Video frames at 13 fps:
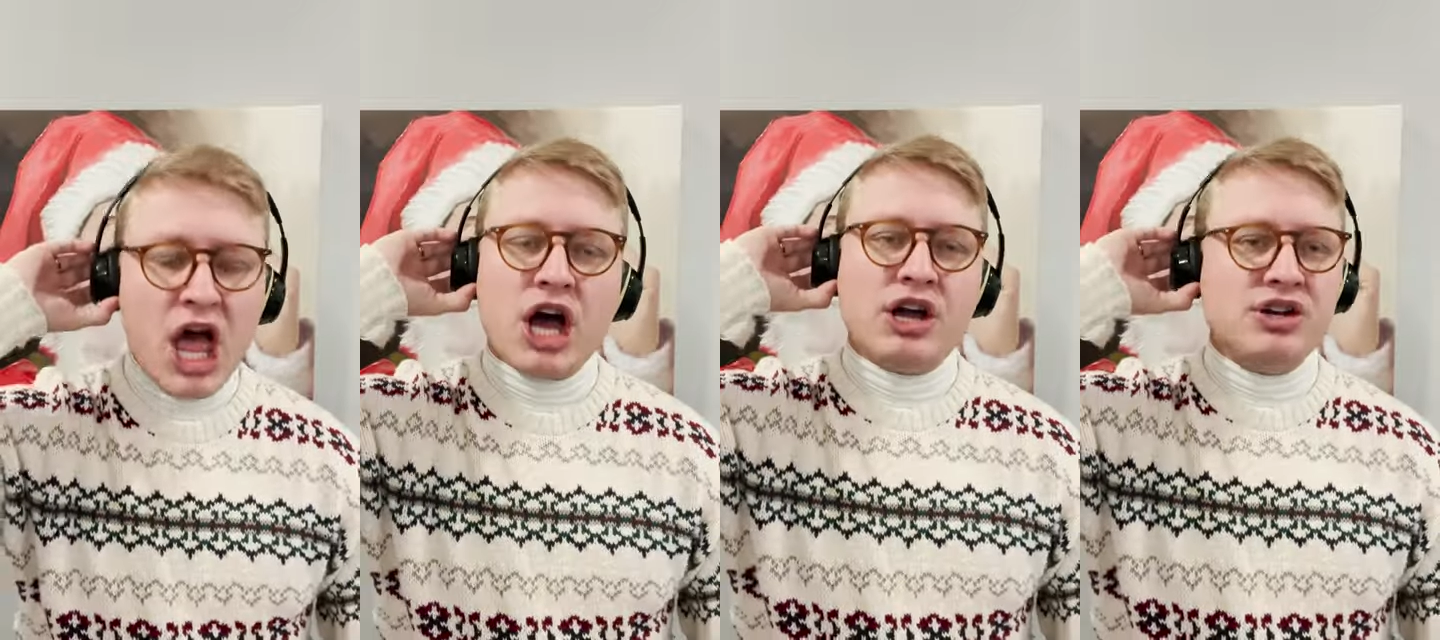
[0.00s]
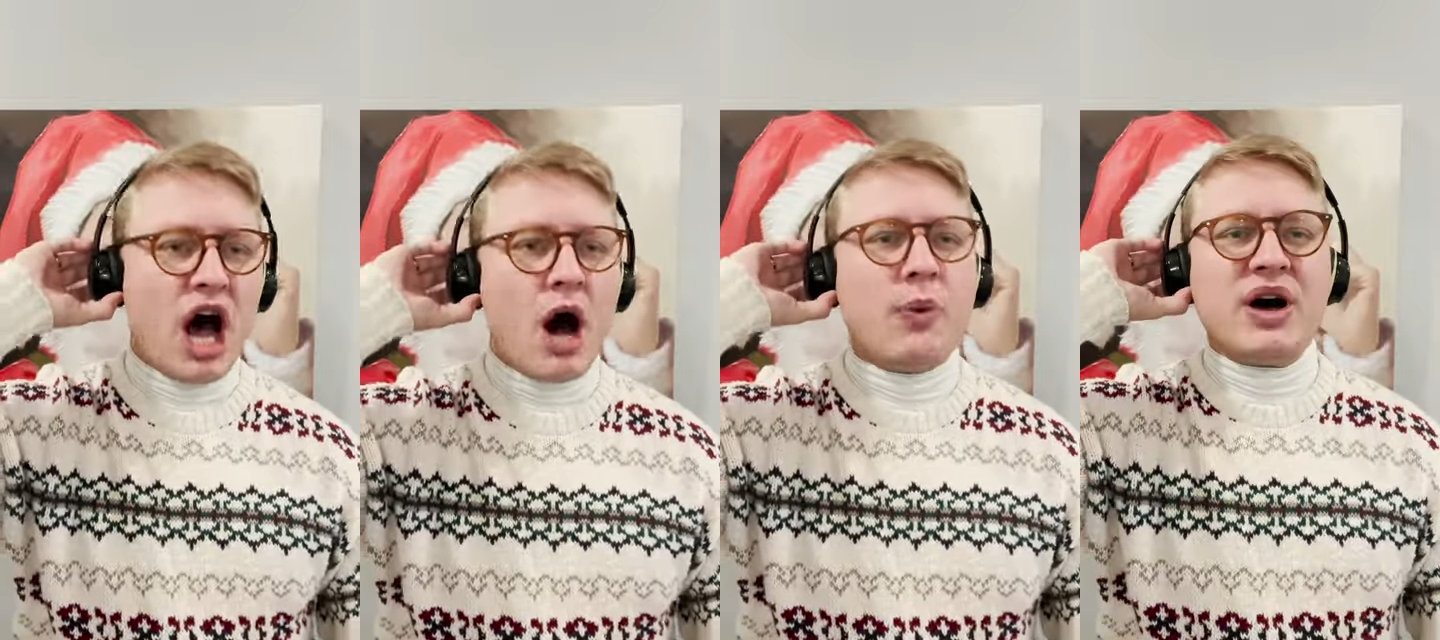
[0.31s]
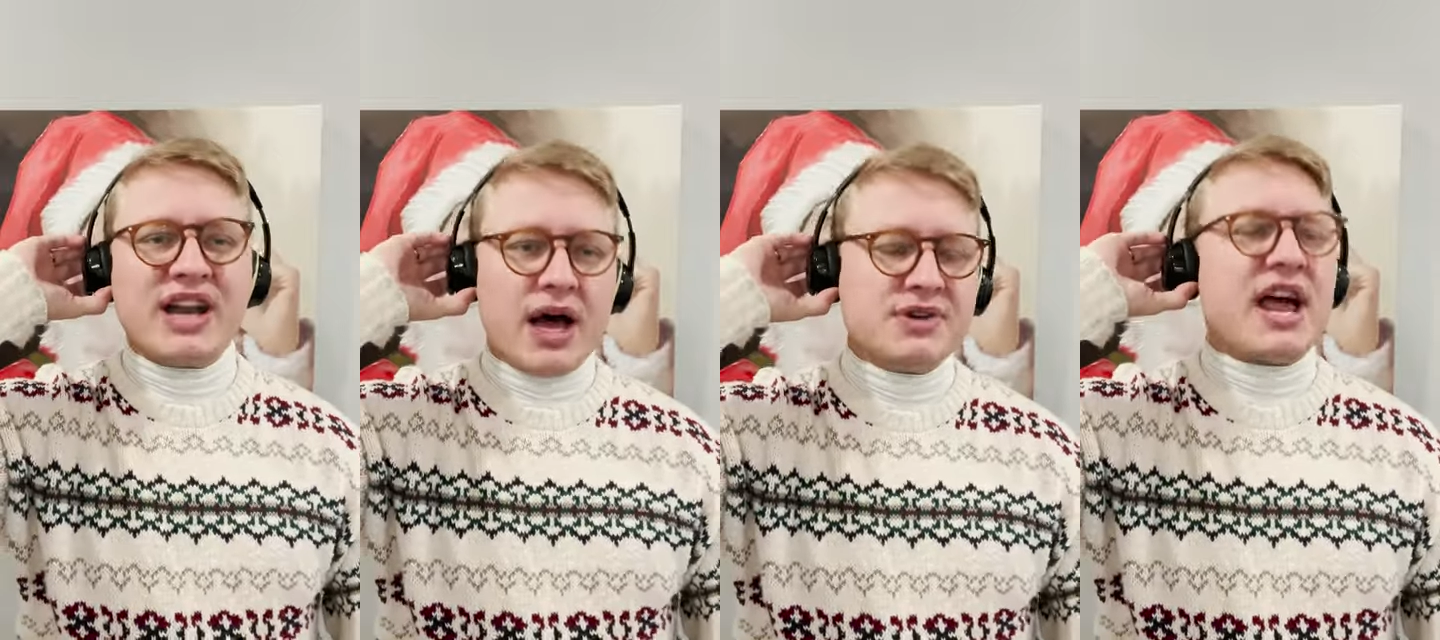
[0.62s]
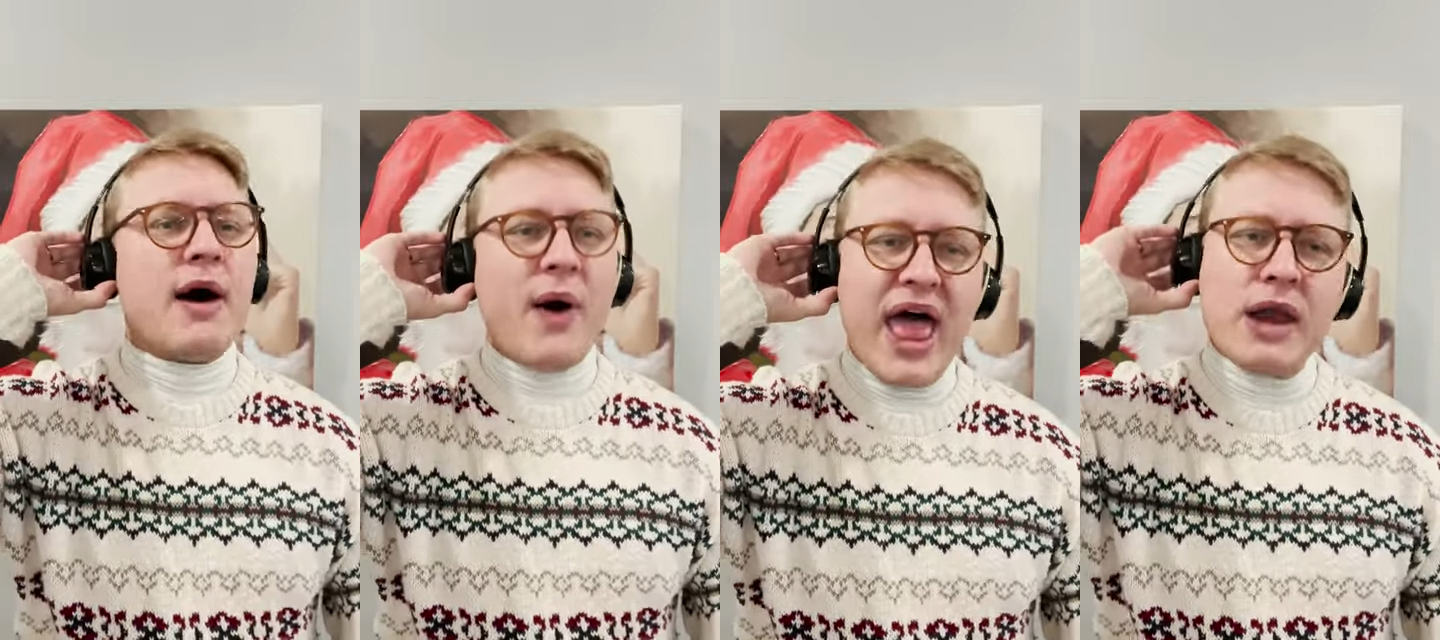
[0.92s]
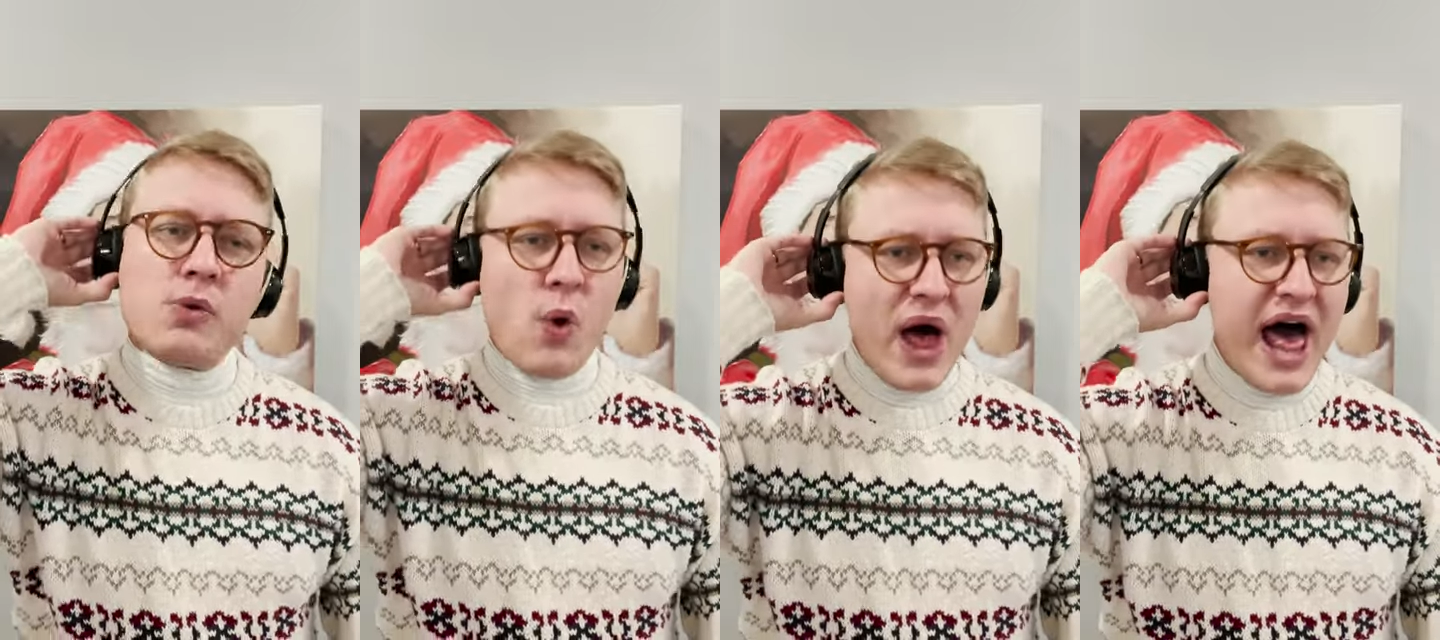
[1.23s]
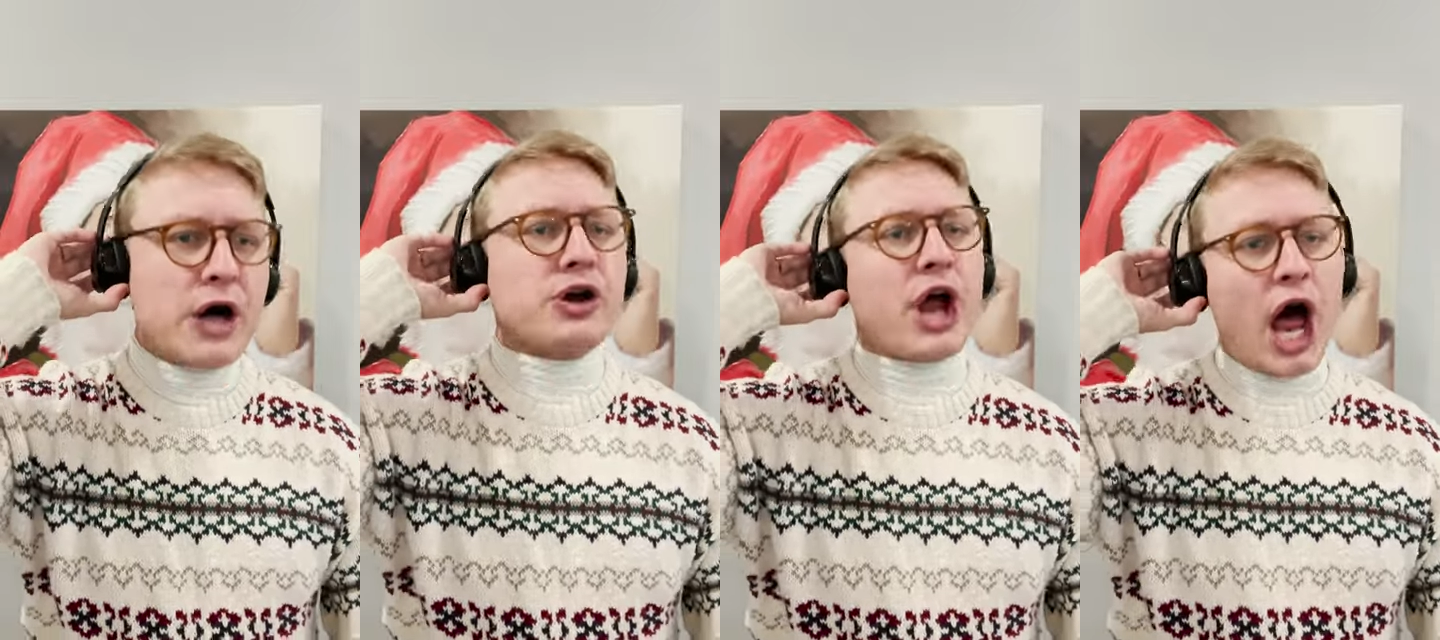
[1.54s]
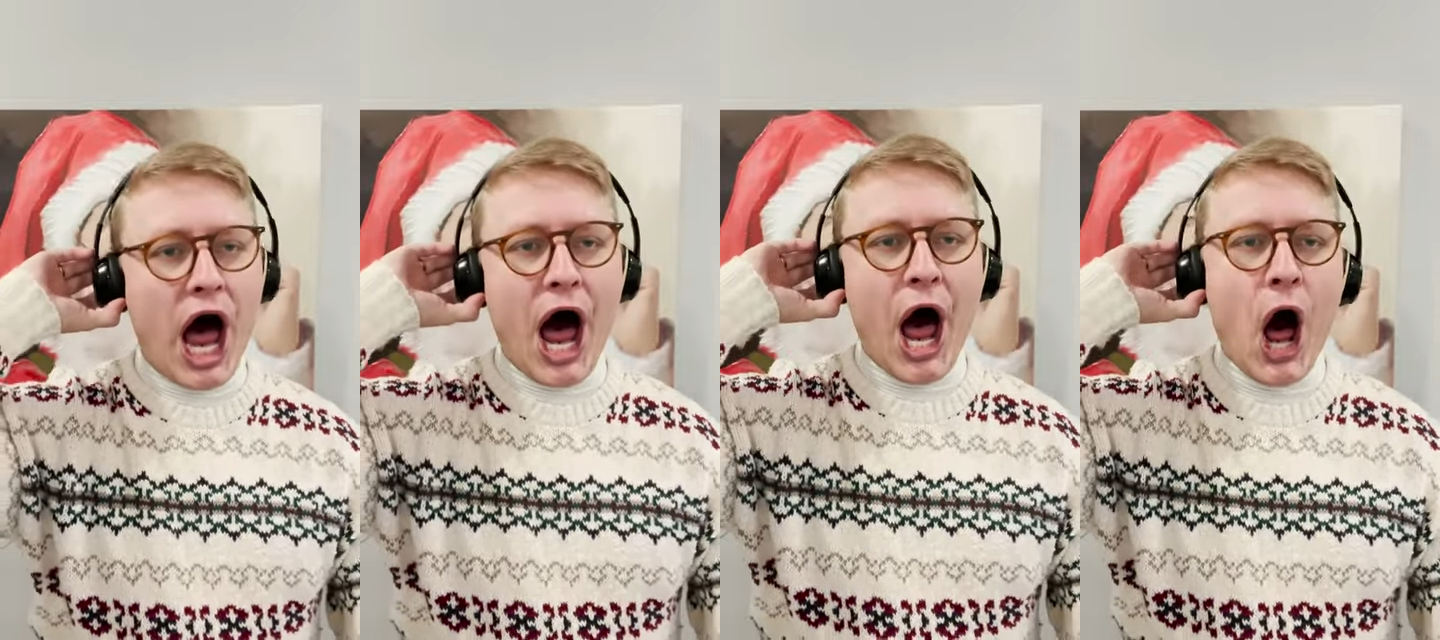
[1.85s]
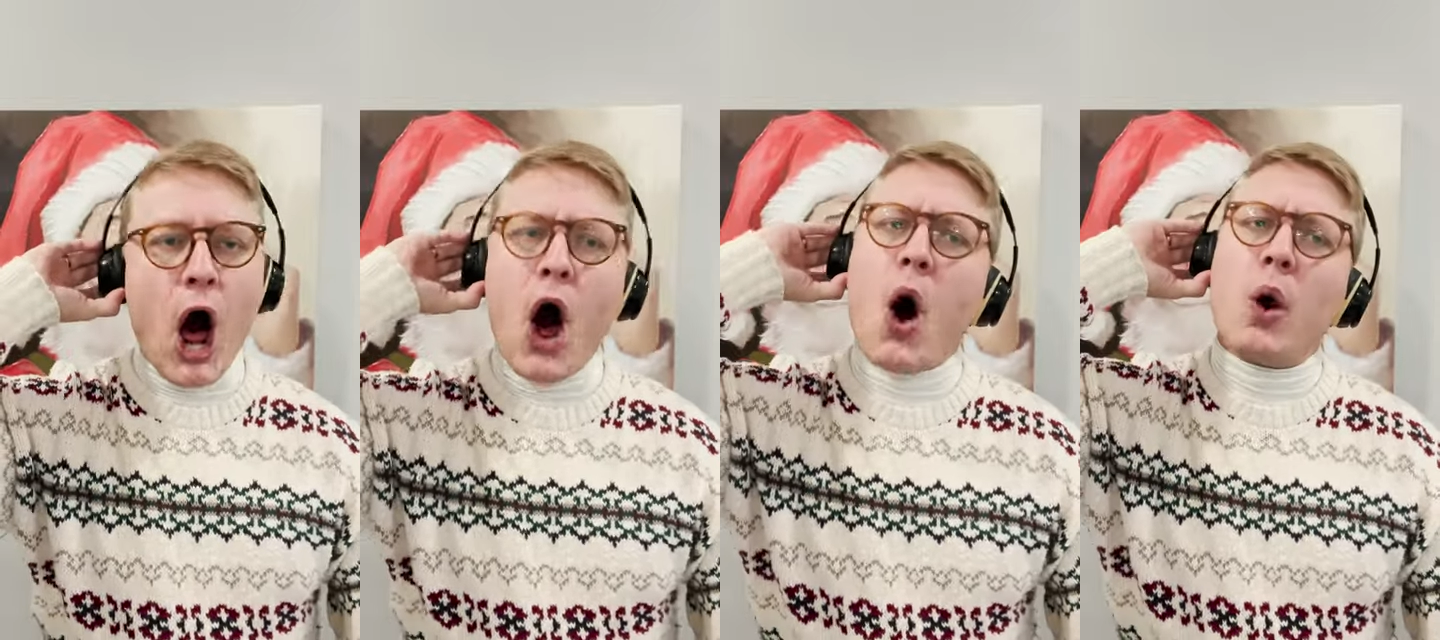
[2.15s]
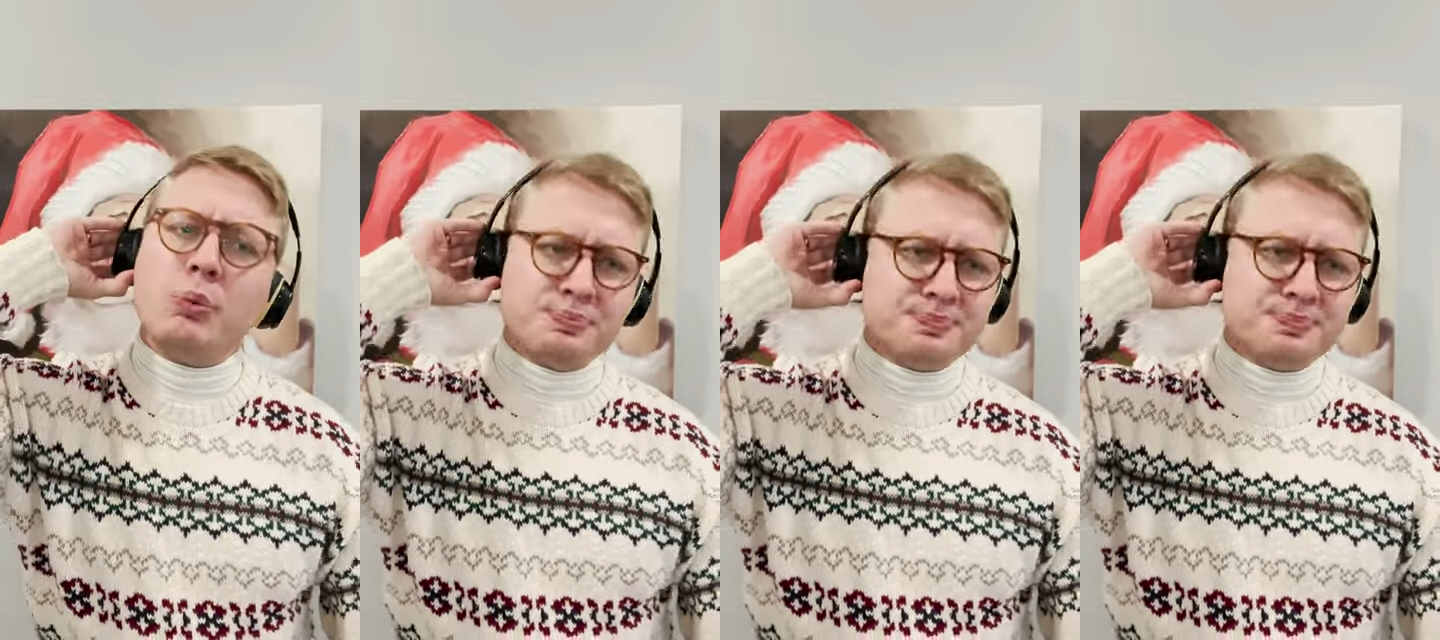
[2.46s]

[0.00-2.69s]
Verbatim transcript: no one knows how it will go.